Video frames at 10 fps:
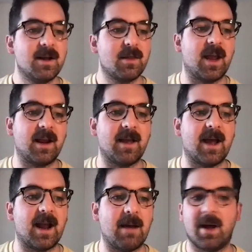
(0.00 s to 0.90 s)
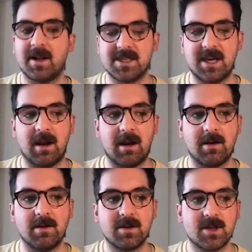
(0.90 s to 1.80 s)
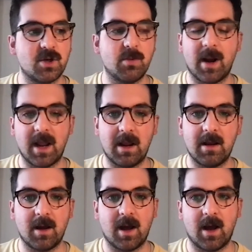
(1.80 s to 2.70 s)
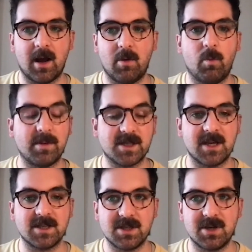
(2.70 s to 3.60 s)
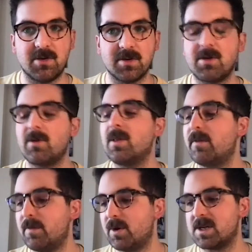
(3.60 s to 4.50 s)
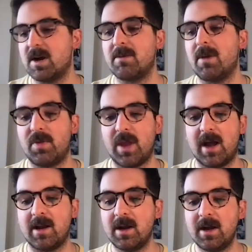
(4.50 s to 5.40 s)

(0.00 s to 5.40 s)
thing that I'm not seeing too many websites do. So I would love if you could talk about that,